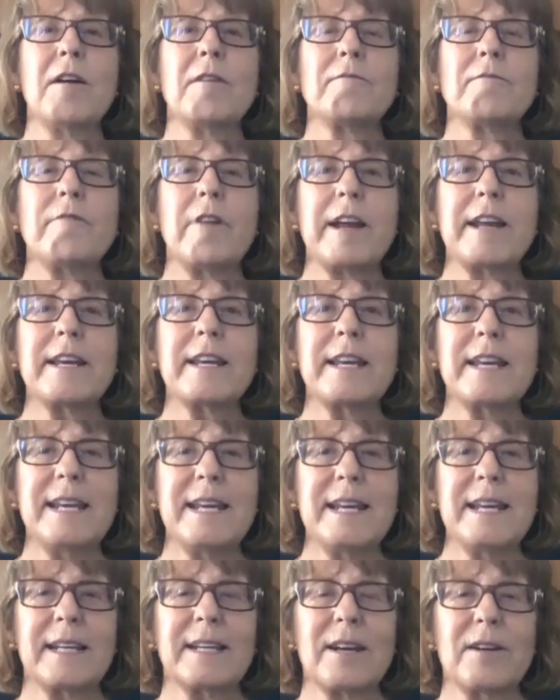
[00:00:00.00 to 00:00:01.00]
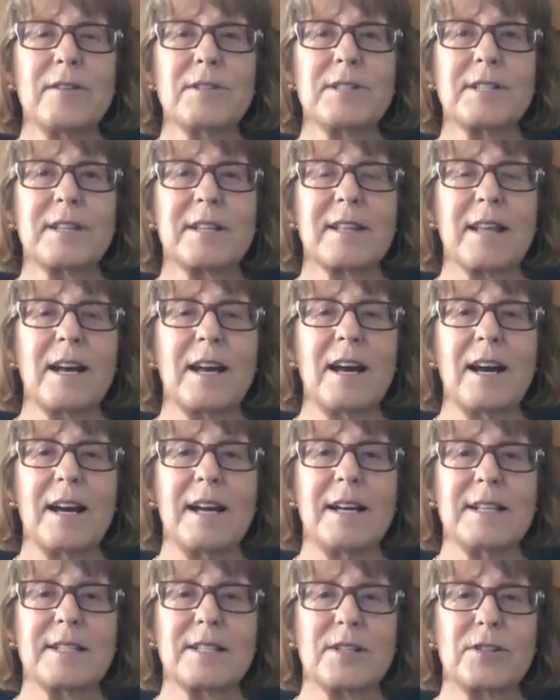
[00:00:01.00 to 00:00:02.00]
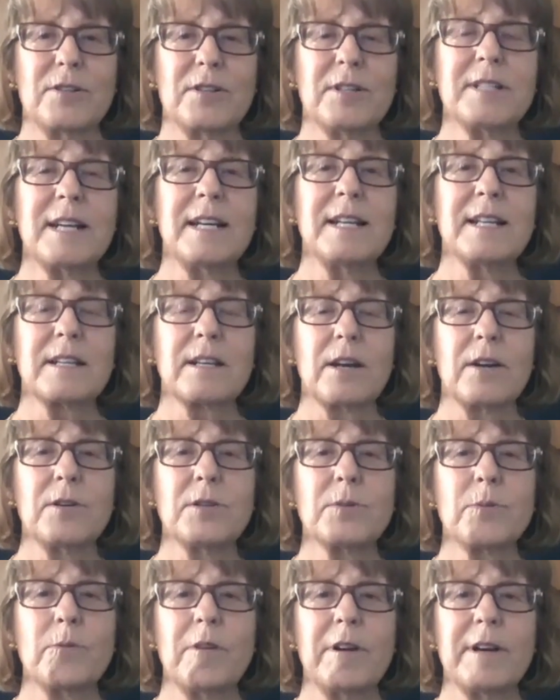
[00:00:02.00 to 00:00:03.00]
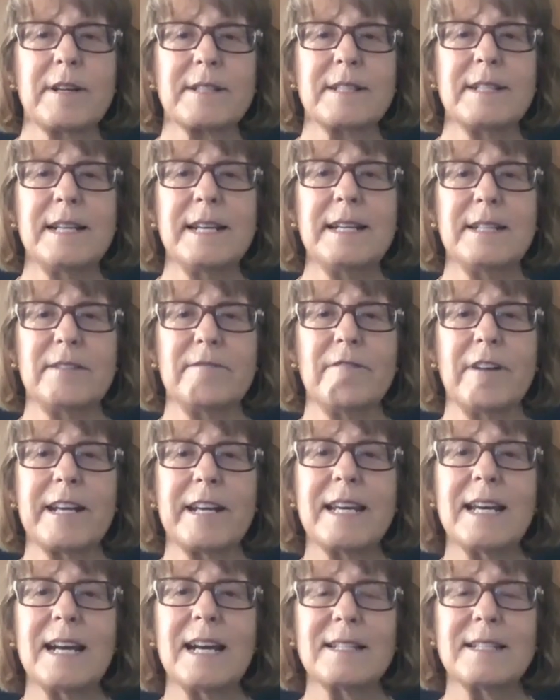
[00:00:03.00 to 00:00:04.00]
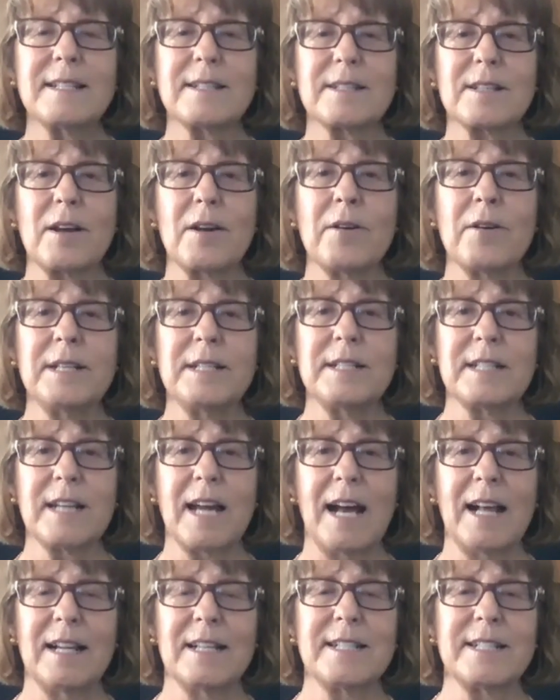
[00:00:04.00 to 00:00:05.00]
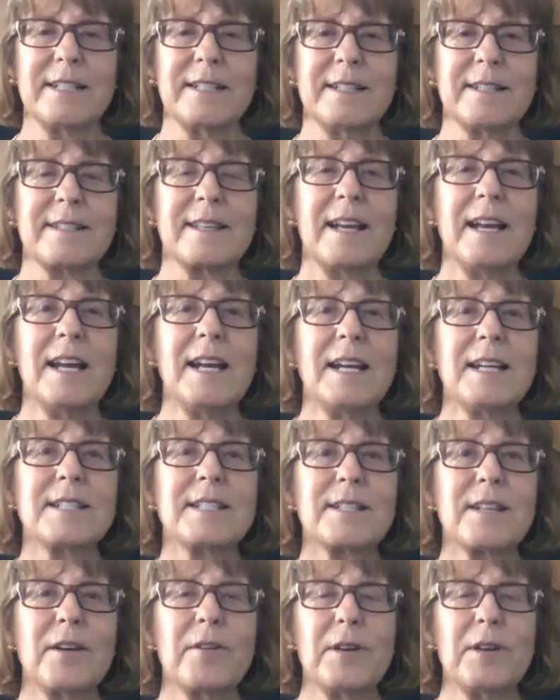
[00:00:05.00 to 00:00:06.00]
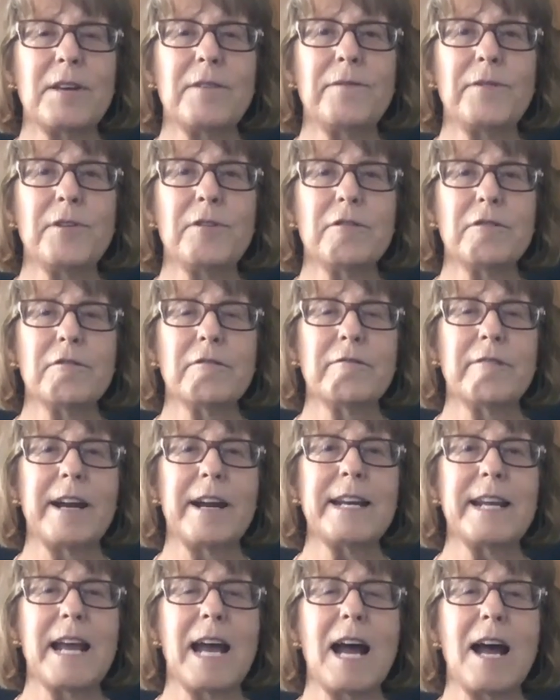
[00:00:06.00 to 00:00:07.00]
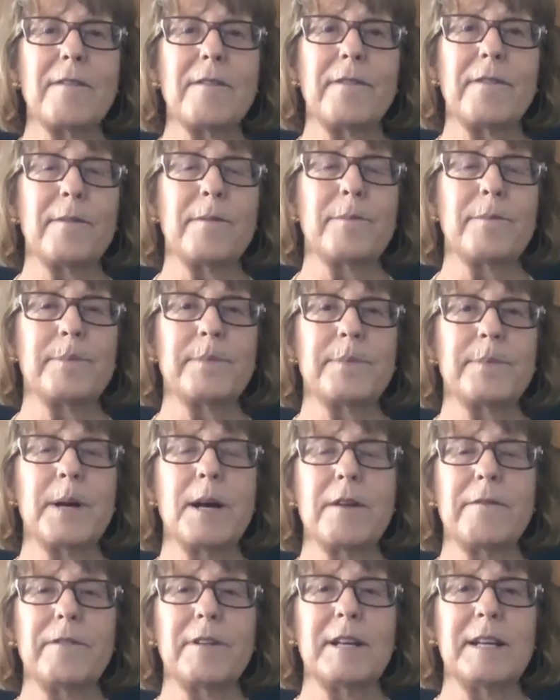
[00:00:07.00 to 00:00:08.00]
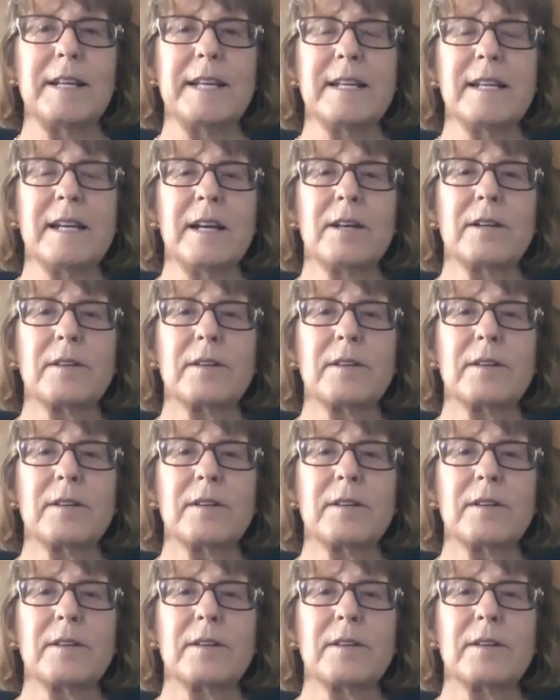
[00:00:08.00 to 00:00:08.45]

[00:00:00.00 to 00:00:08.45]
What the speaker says: Reiki goes to the highest good and it goes where it's needed. Reiki has its own intelligence. So if you already have perfectly